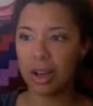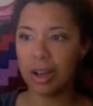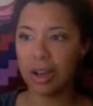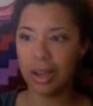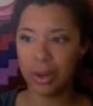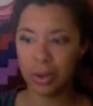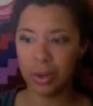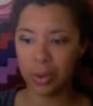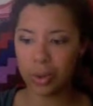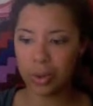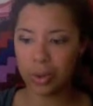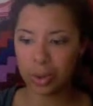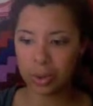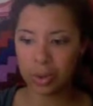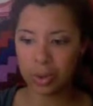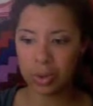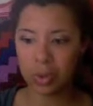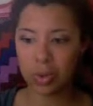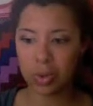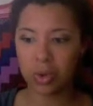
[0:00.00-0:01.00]
in order
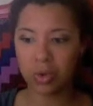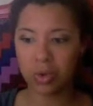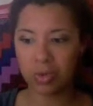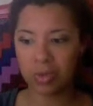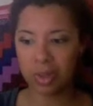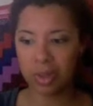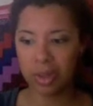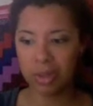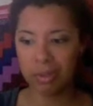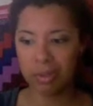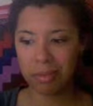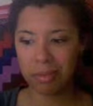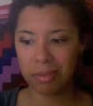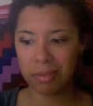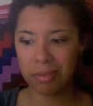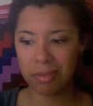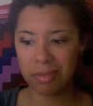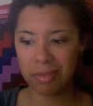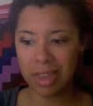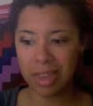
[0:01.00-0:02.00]
to sort of
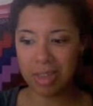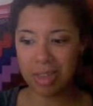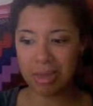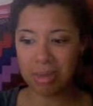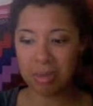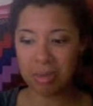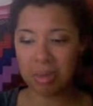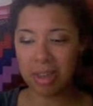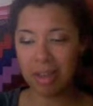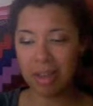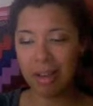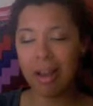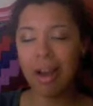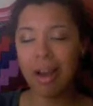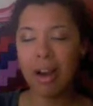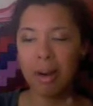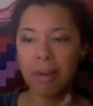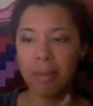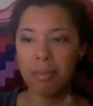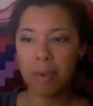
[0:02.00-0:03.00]
either
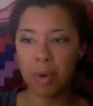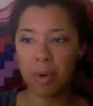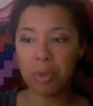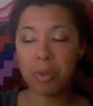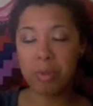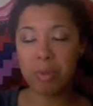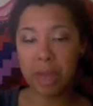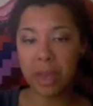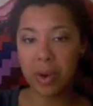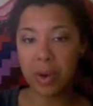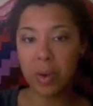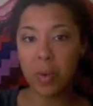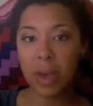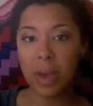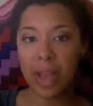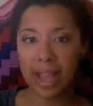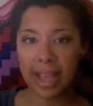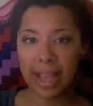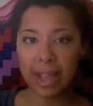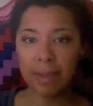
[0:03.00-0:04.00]
both make
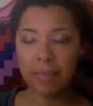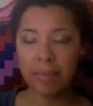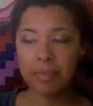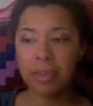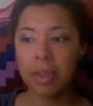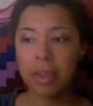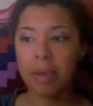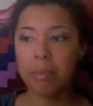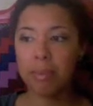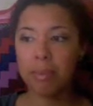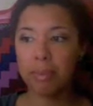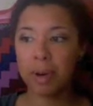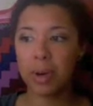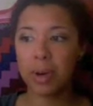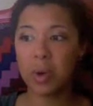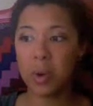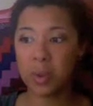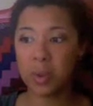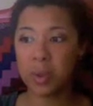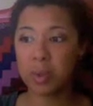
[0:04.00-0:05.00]
way, but
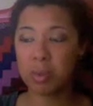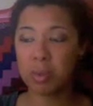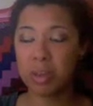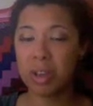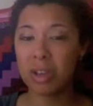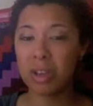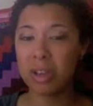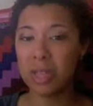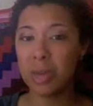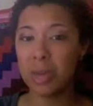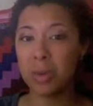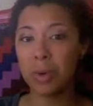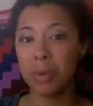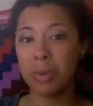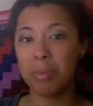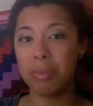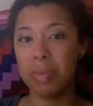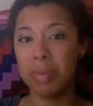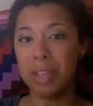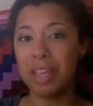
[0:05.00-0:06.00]
also because they were
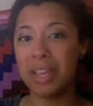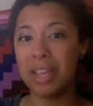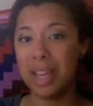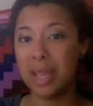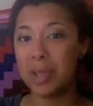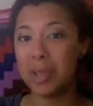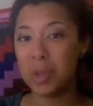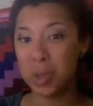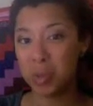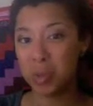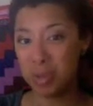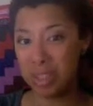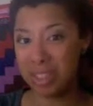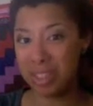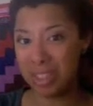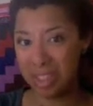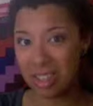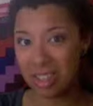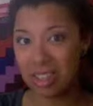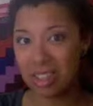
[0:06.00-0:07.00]
beginning to
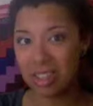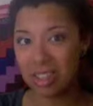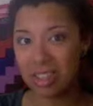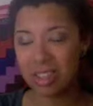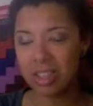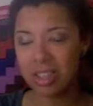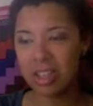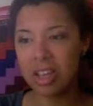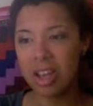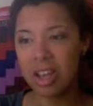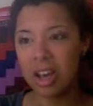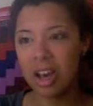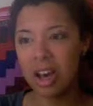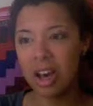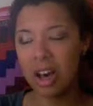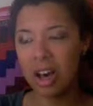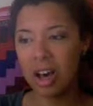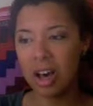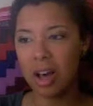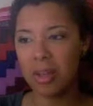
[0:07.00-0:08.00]
resist
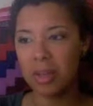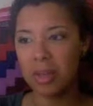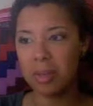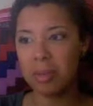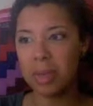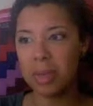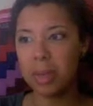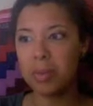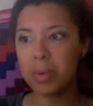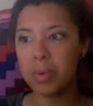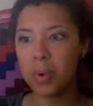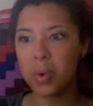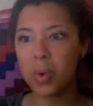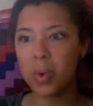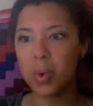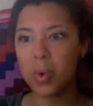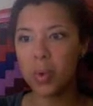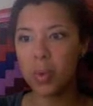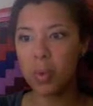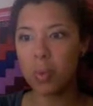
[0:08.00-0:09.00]
the people
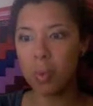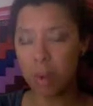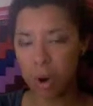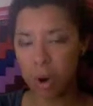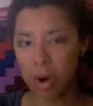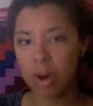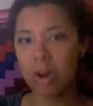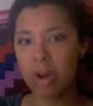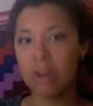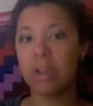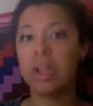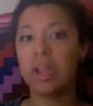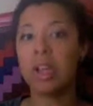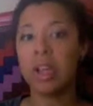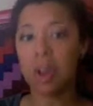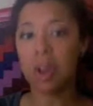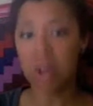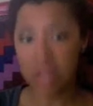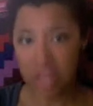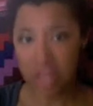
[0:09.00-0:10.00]
who were
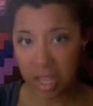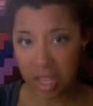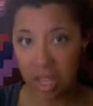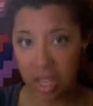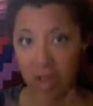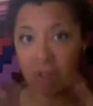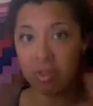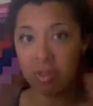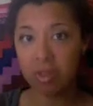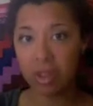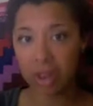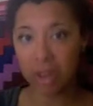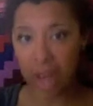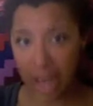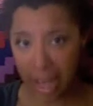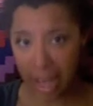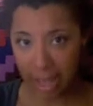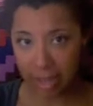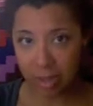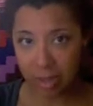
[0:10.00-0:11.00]
taking over their
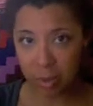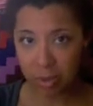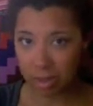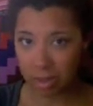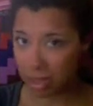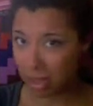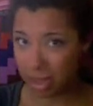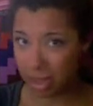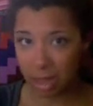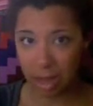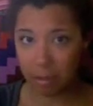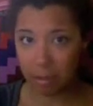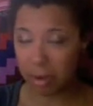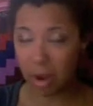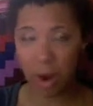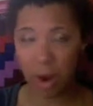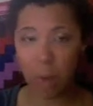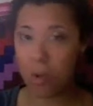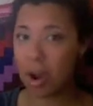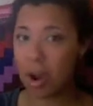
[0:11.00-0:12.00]
land. We're thinking
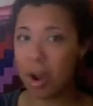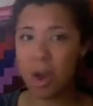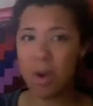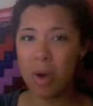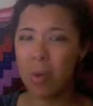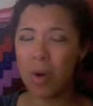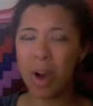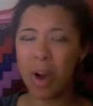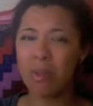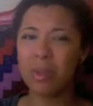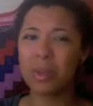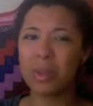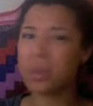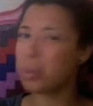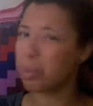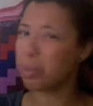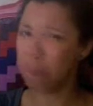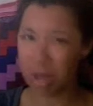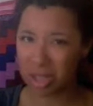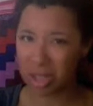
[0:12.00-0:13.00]
about how wherever there's
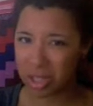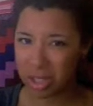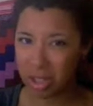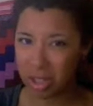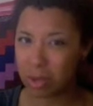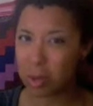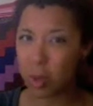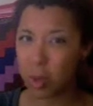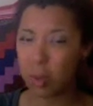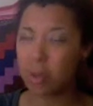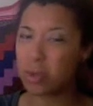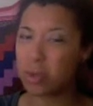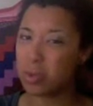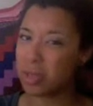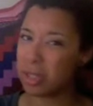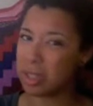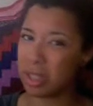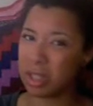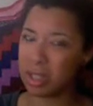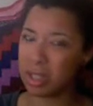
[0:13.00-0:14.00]
oppression, there's always
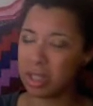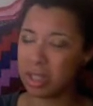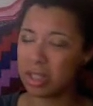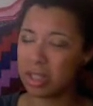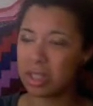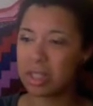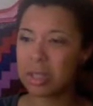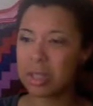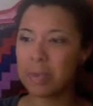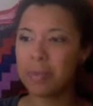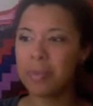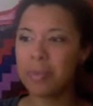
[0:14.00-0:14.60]
resistance.